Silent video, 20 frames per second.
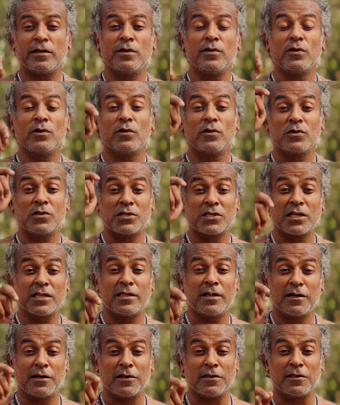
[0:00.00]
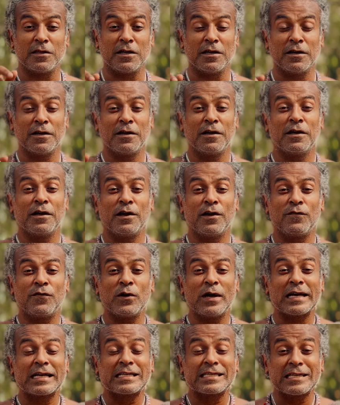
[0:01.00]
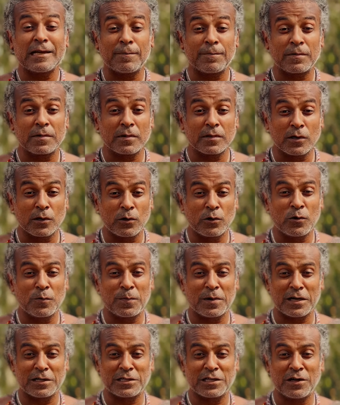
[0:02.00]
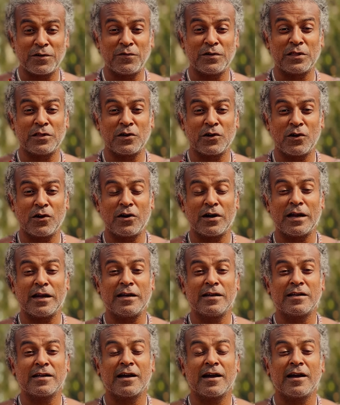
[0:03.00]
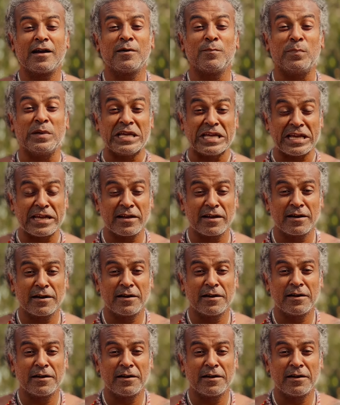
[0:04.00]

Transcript: you to Siddha Gati. If you accept the Guru Pasha with your entire being